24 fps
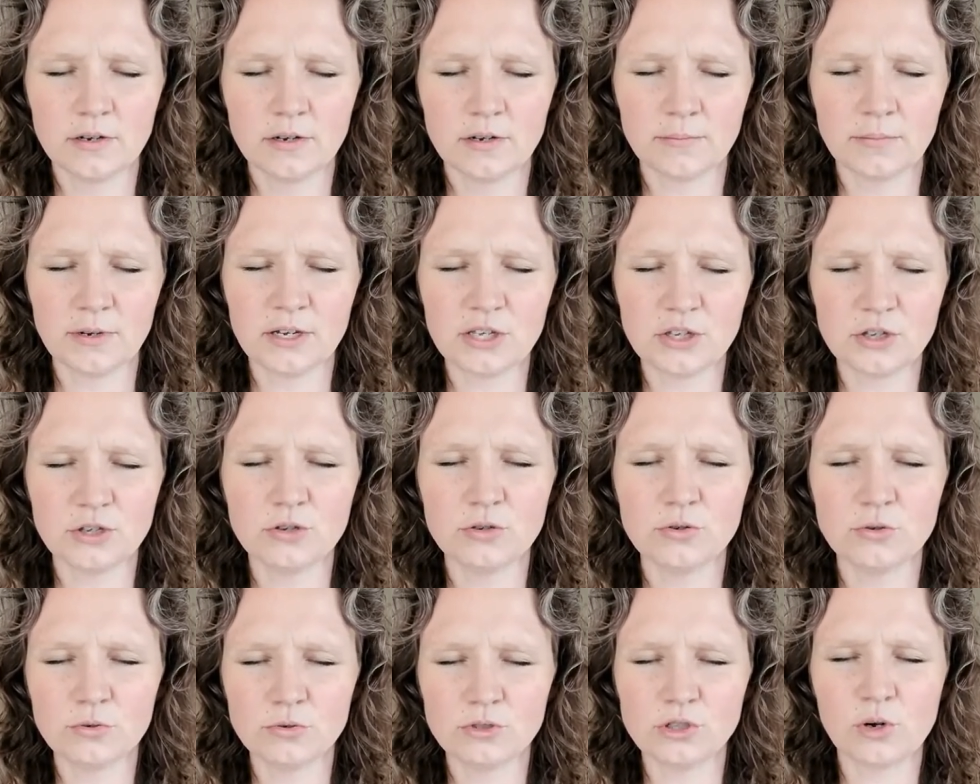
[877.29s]
But
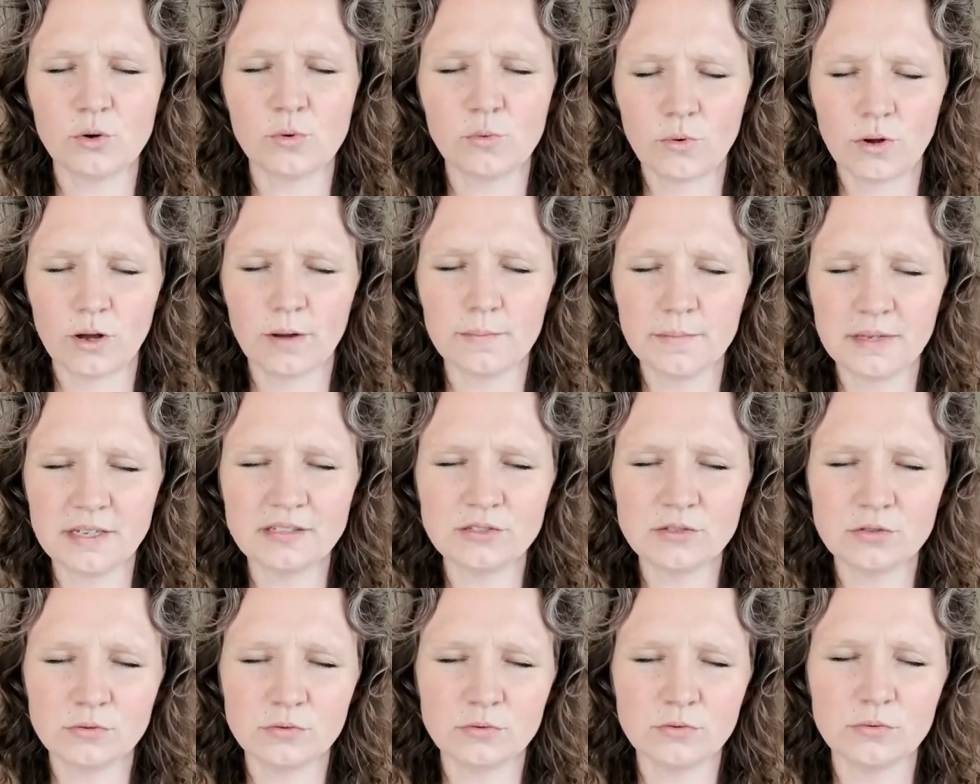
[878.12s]
you don't want me
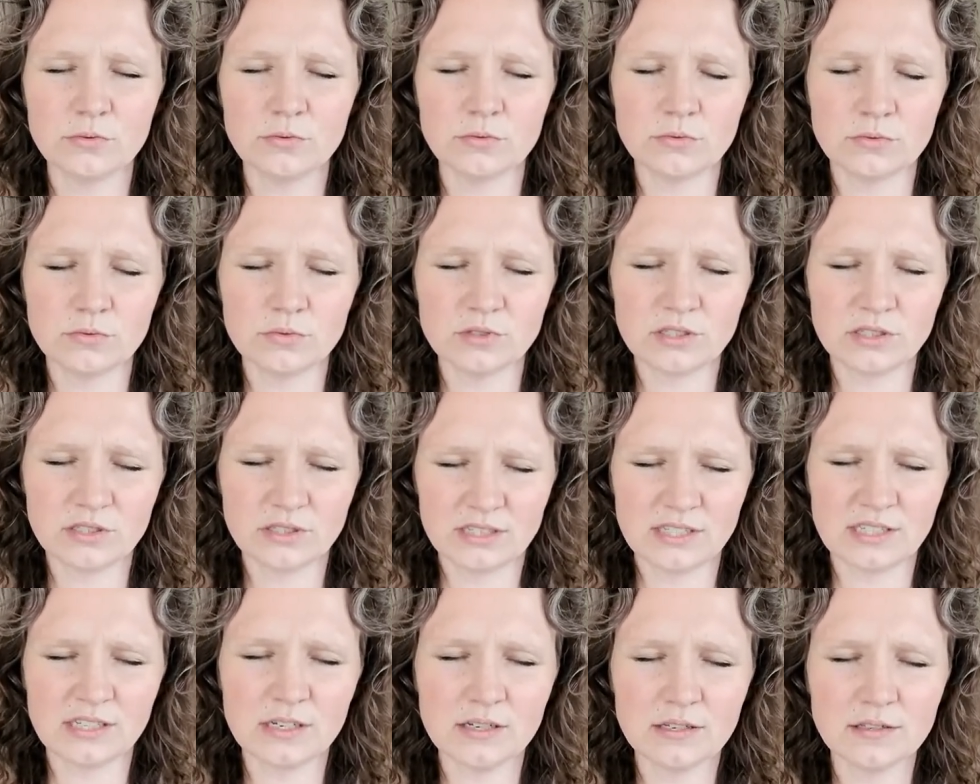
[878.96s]
to
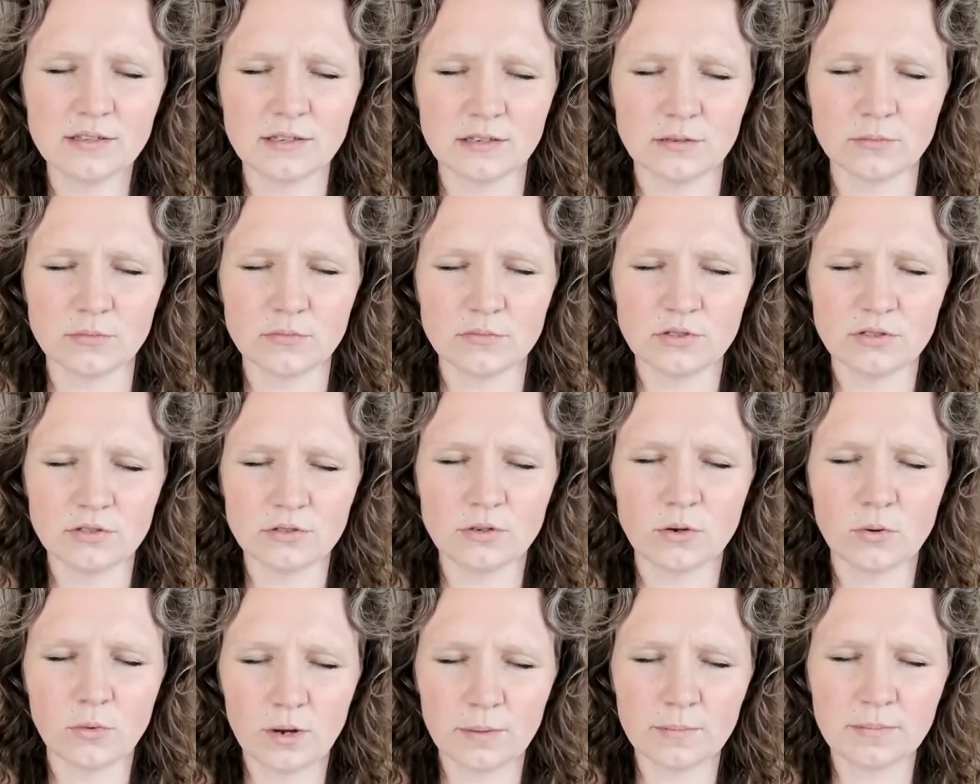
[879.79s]
see them. You
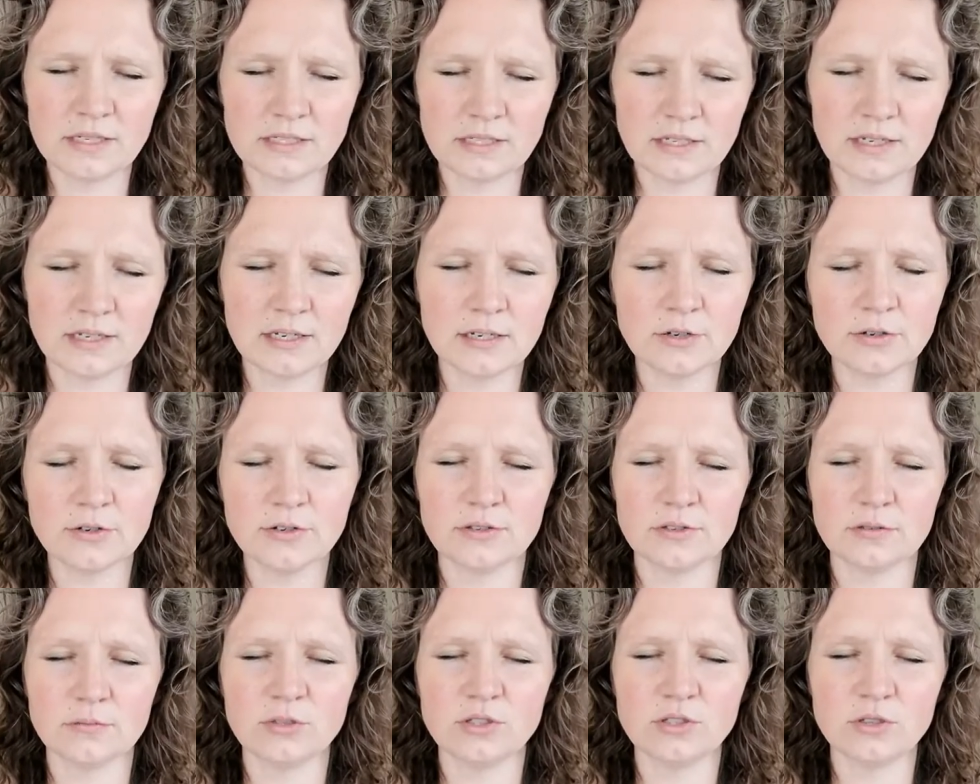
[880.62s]
don't want me to heal
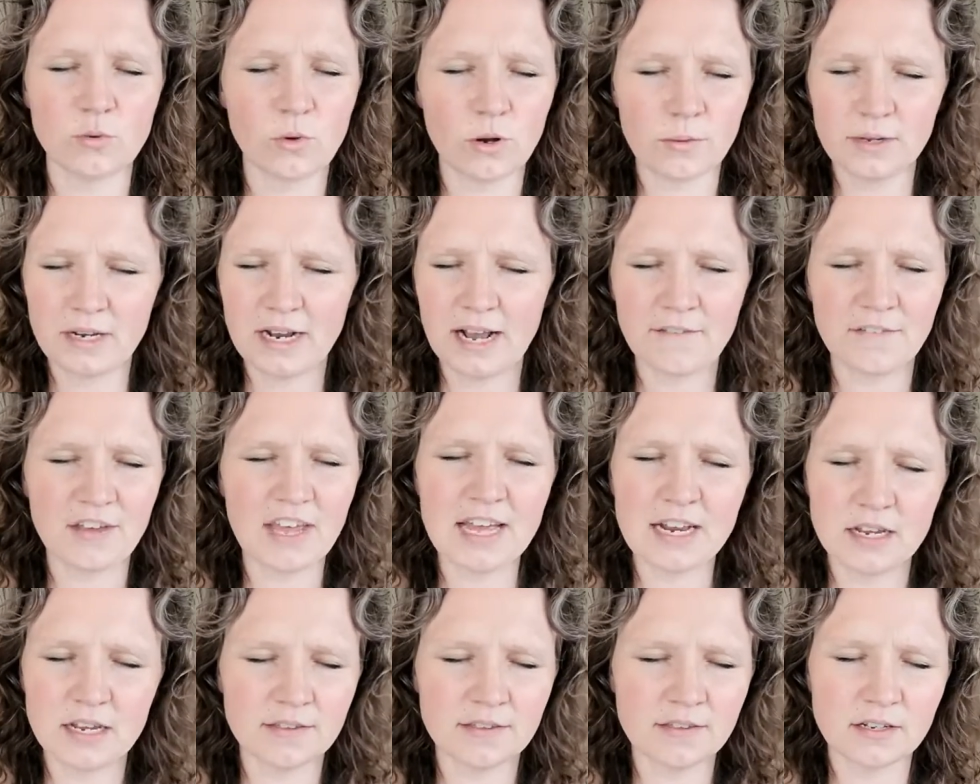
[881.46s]
them. You don't want me to have
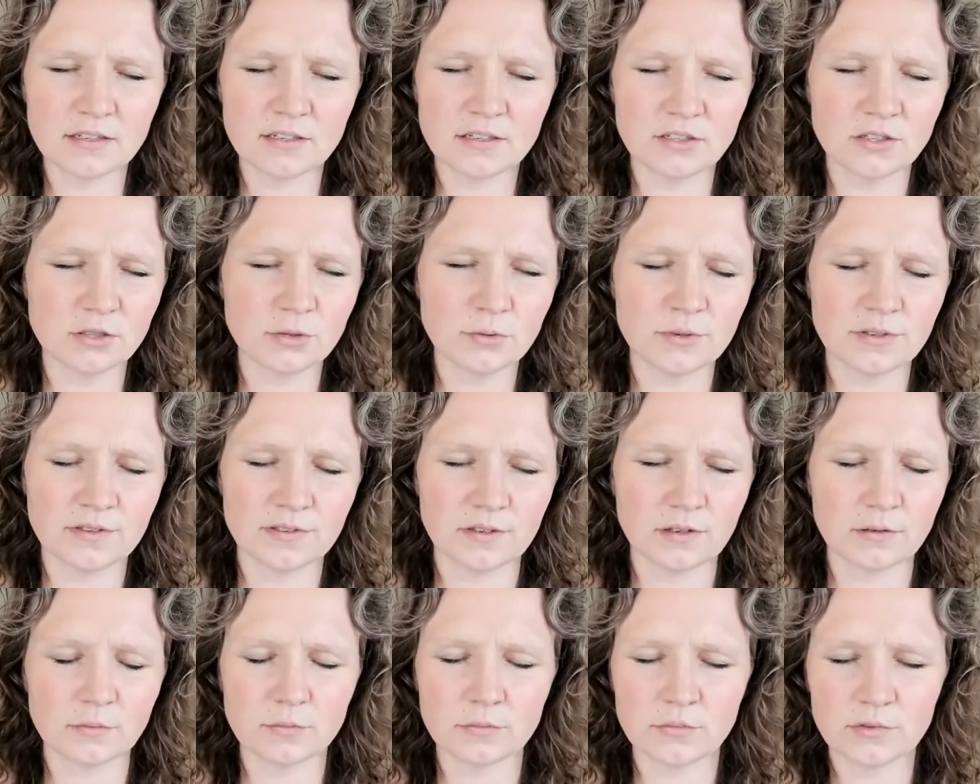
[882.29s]
anything to do with
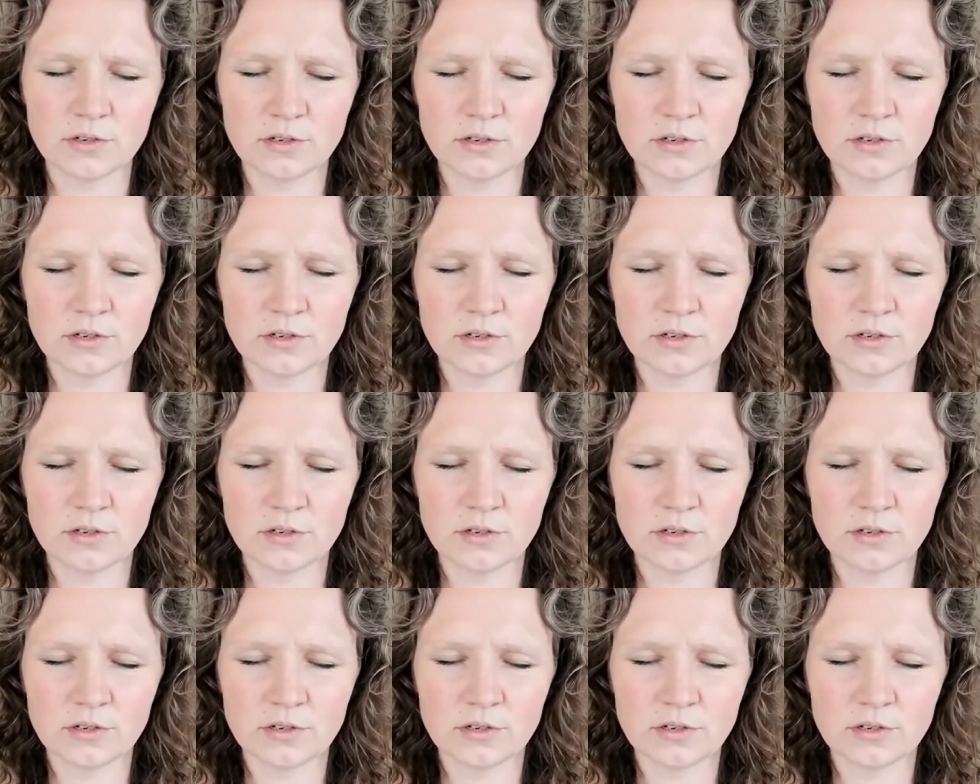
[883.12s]
them.